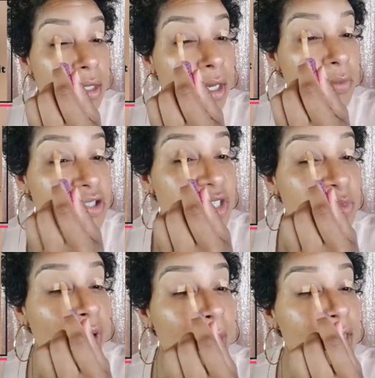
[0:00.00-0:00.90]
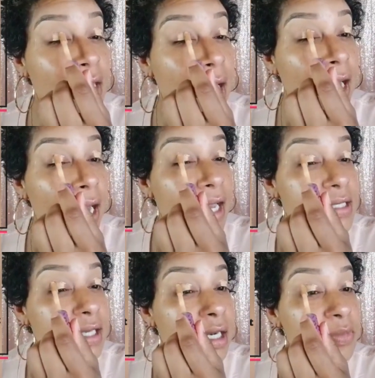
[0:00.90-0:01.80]
And we're just priming the eyes.
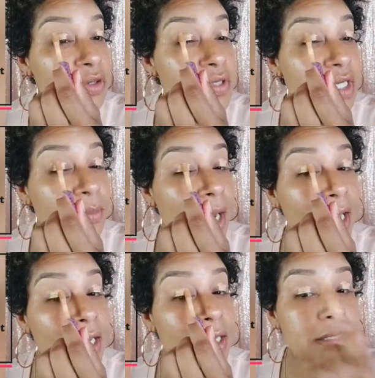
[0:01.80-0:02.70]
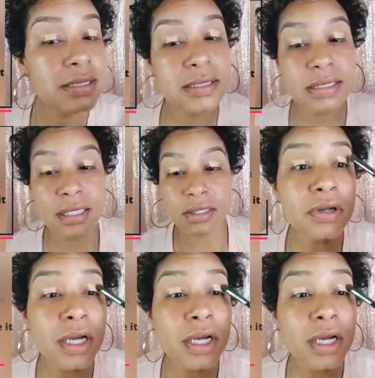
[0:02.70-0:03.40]
And I'm using my concealer.